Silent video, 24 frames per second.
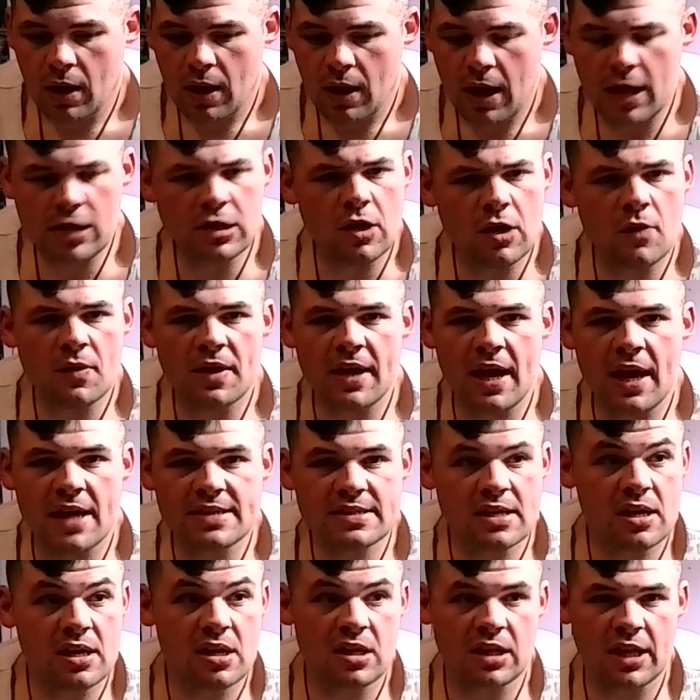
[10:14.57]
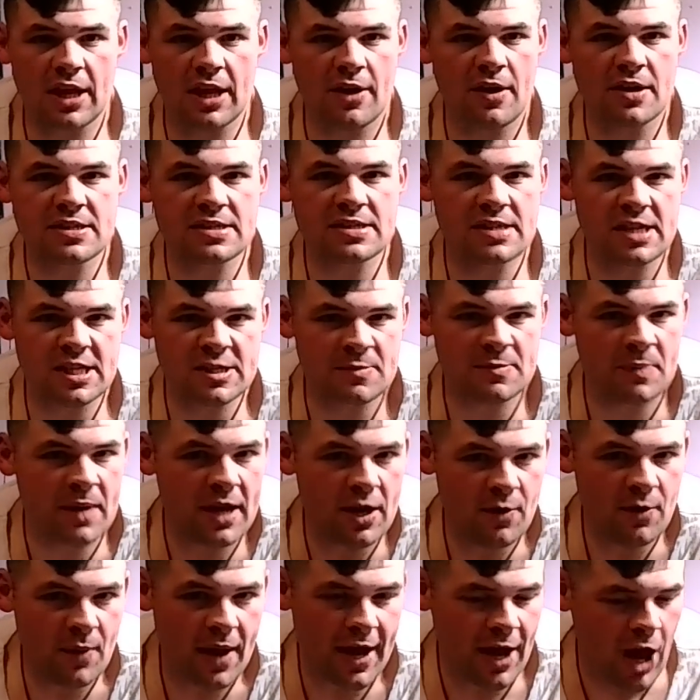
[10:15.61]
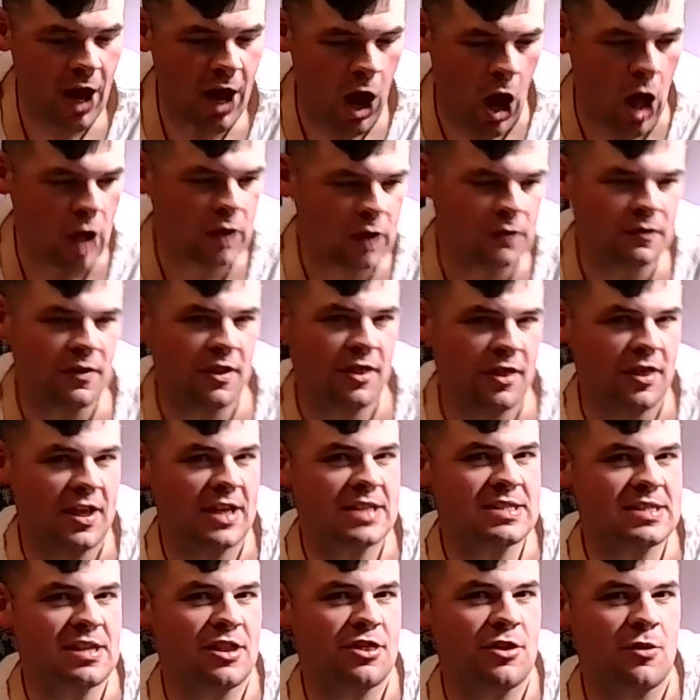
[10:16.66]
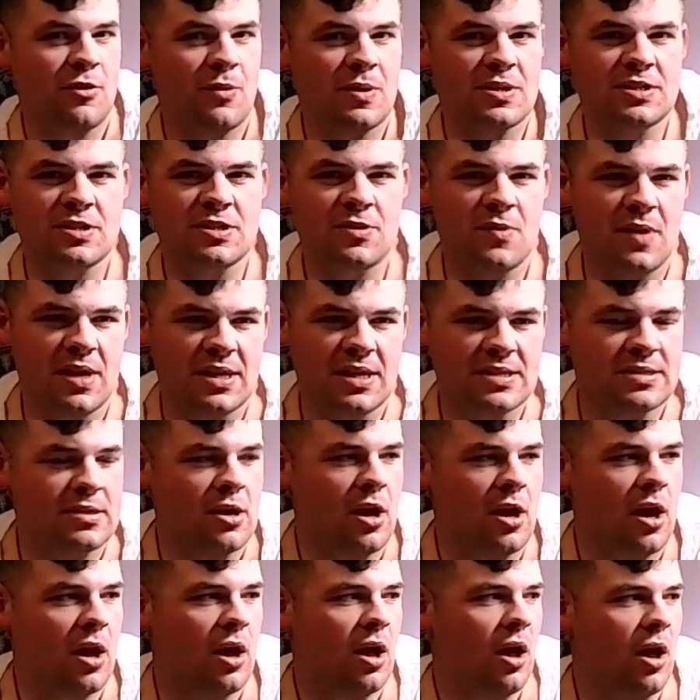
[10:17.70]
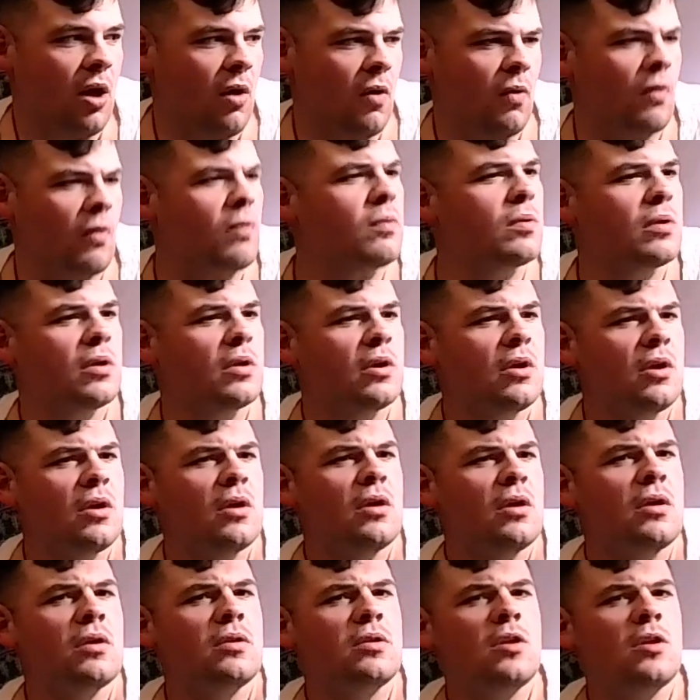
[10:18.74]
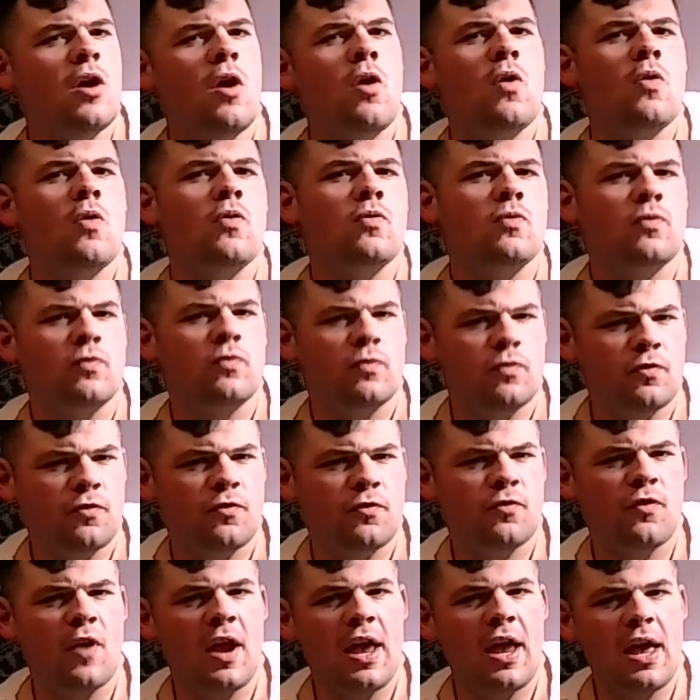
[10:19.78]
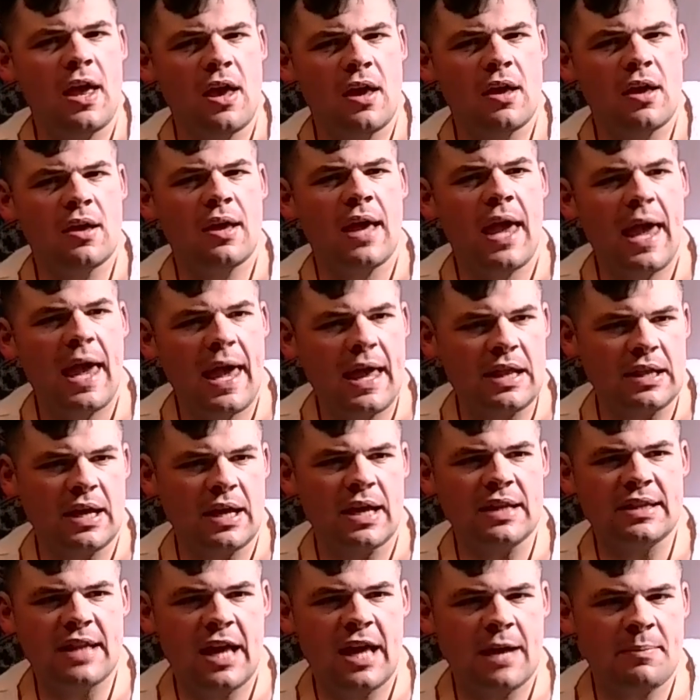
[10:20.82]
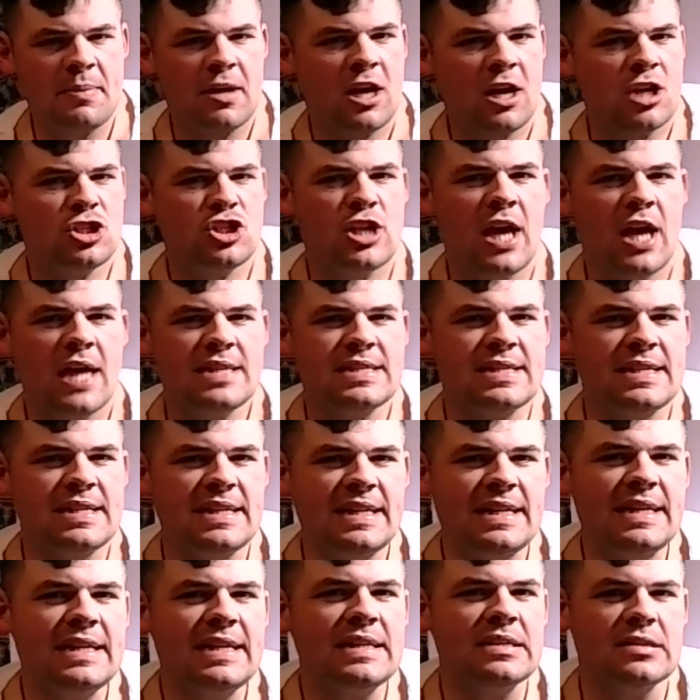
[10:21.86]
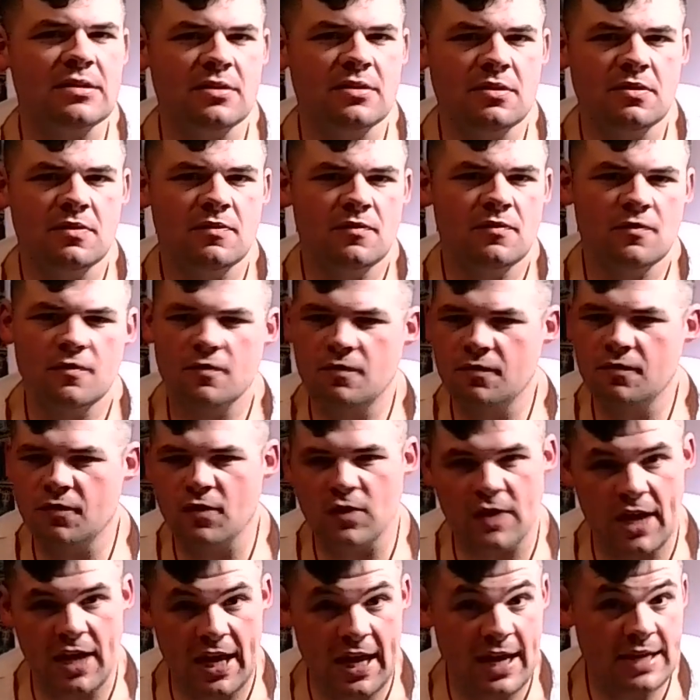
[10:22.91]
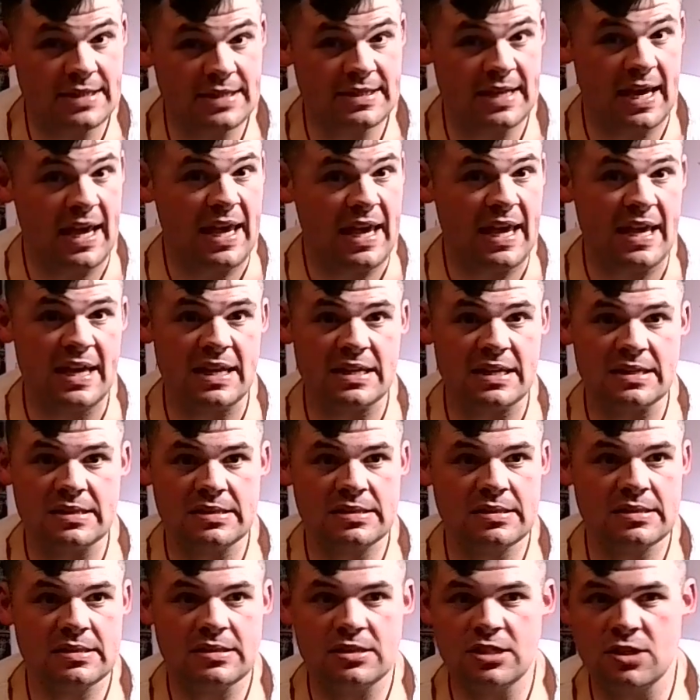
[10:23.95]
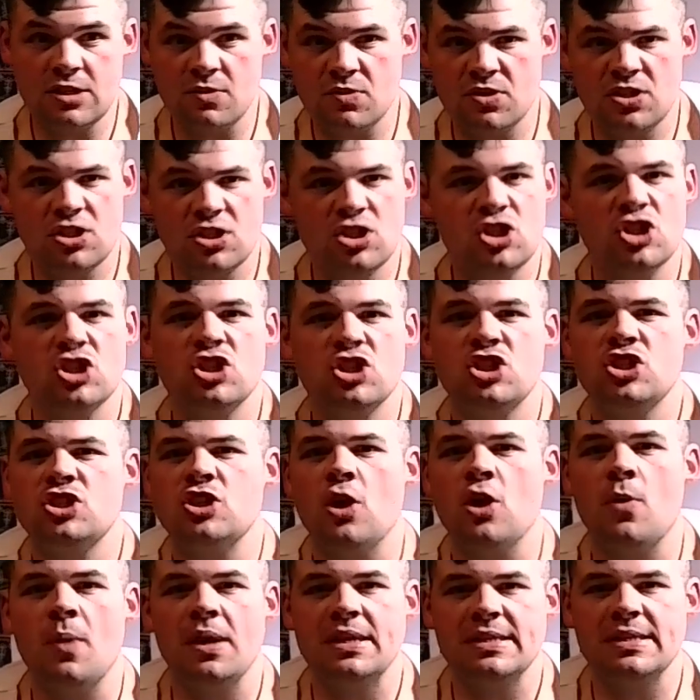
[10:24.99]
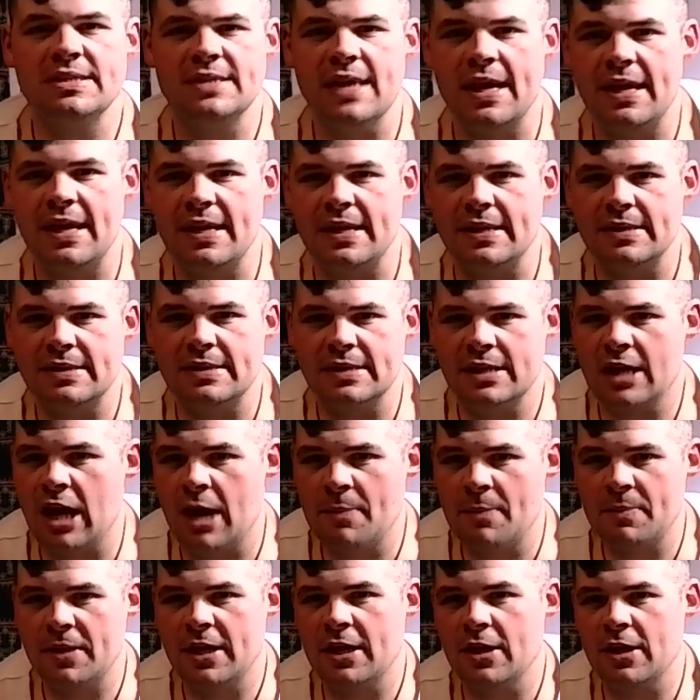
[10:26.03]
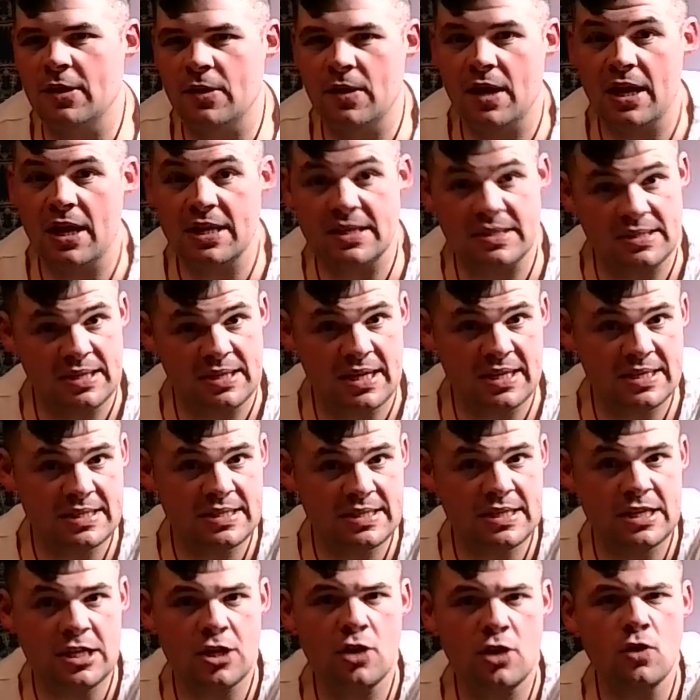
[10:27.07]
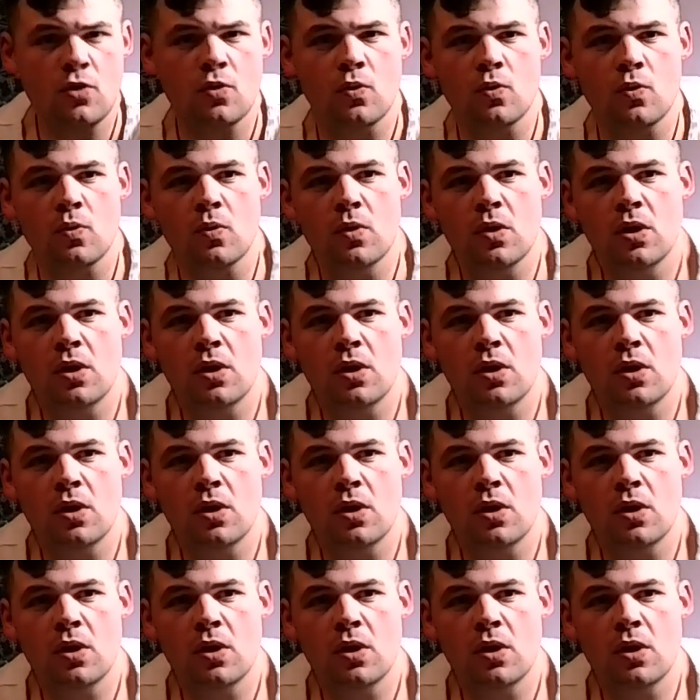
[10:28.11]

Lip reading: And Loki has to hilariously explain away all of the things that Thor is doing. Is, oh, no, Freya ate like that because she hasn't eaten for 8 days. She was just so excited to come here and see you.